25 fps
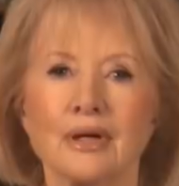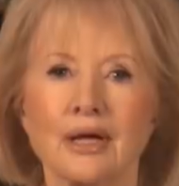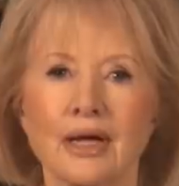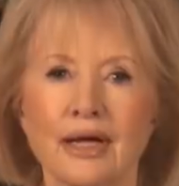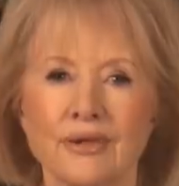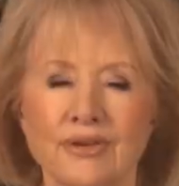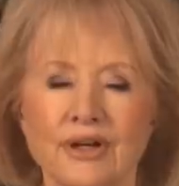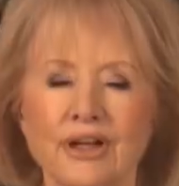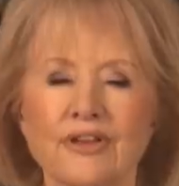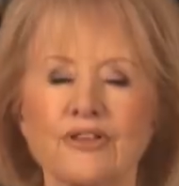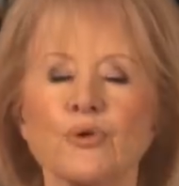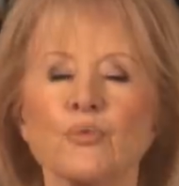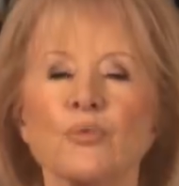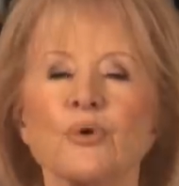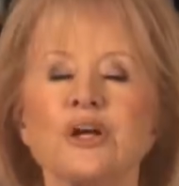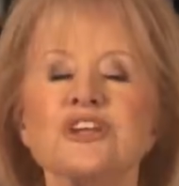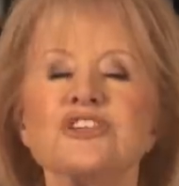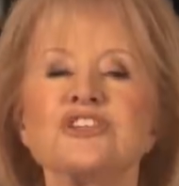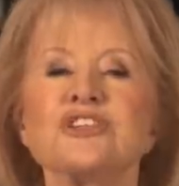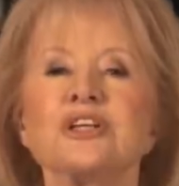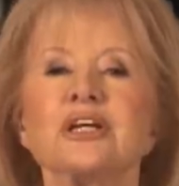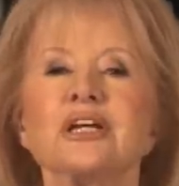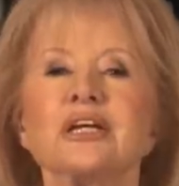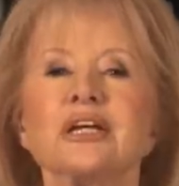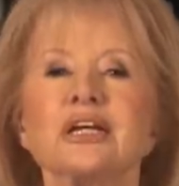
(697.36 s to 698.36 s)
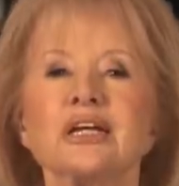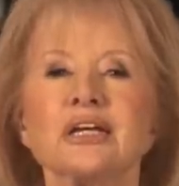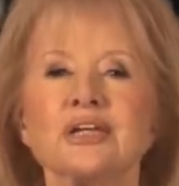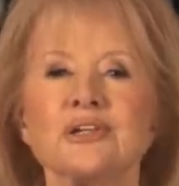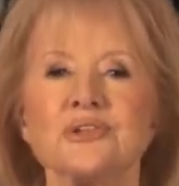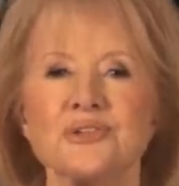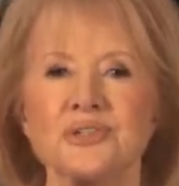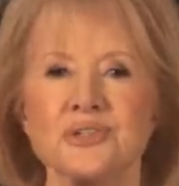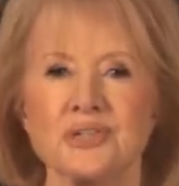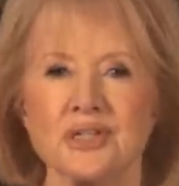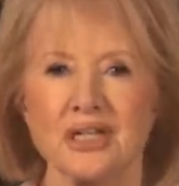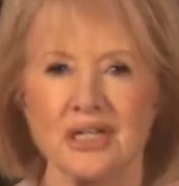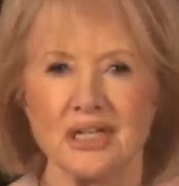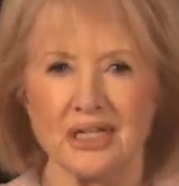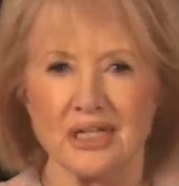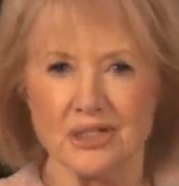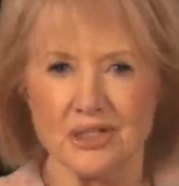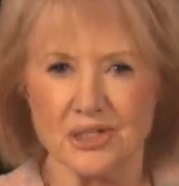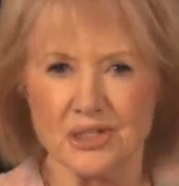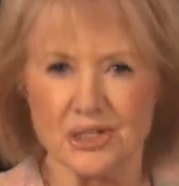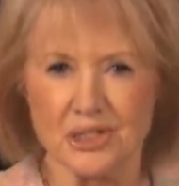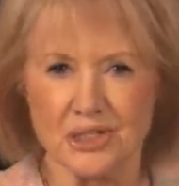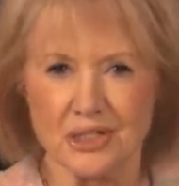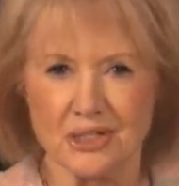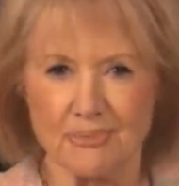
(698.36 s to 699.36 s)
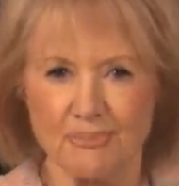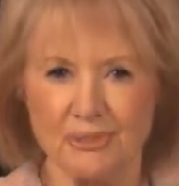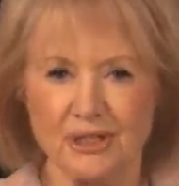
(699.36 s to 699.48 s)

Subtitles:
And the reason it is